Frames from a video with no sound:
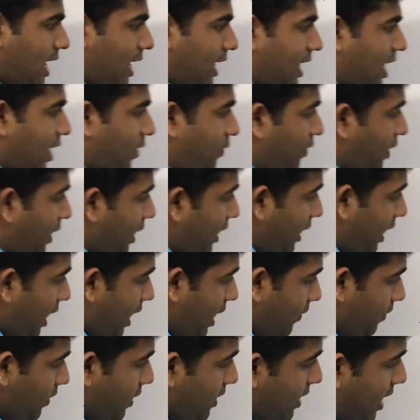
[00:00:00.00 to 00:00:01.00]
Definitely
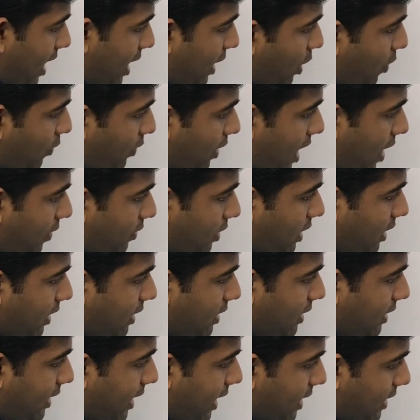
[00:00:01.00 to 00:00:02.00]
if this line of gravity
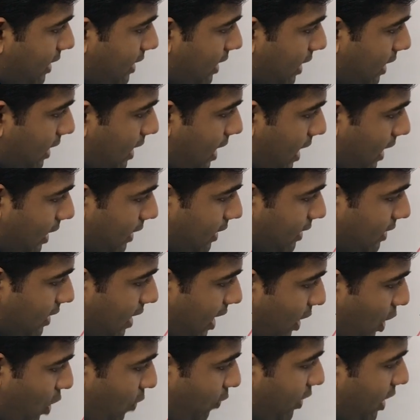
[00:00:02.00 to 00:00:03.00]
is greater, this
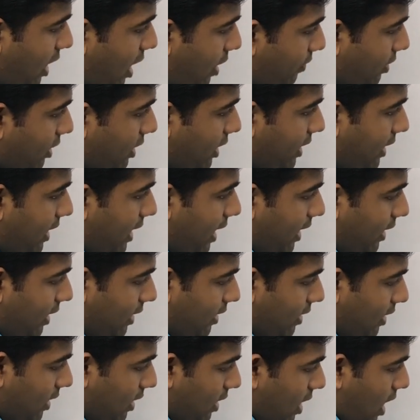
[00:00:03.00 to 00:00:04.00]
line of gravity
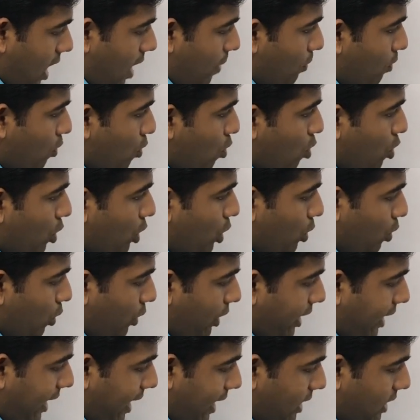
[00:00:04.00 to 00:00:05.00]
can uh, move to
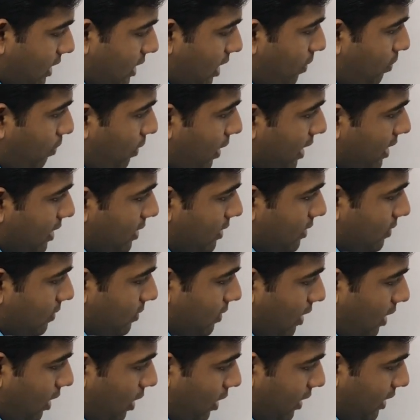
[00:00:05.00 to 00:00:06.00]
greater place,
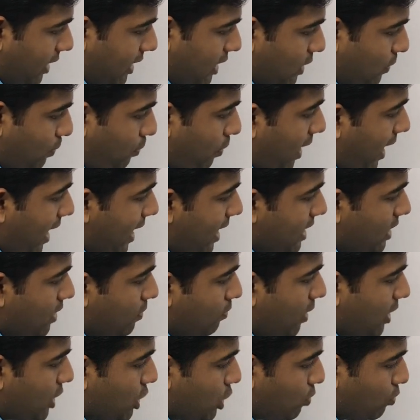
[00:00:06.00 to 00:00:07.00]
uh, displace
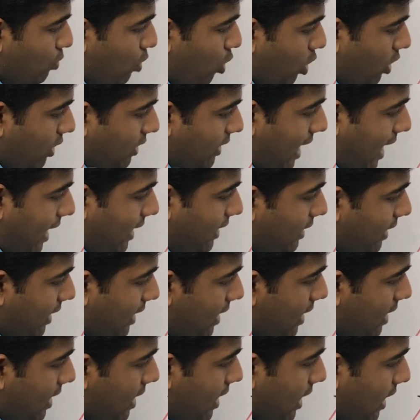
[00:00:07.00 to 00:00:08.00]
much more than
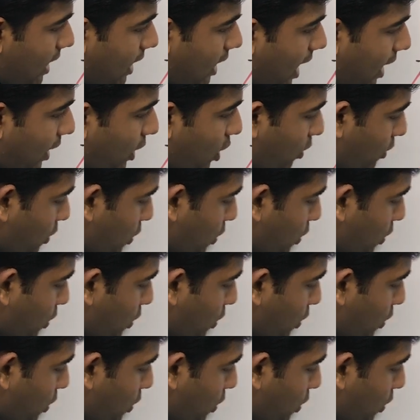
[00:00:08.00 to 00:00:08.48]
the line of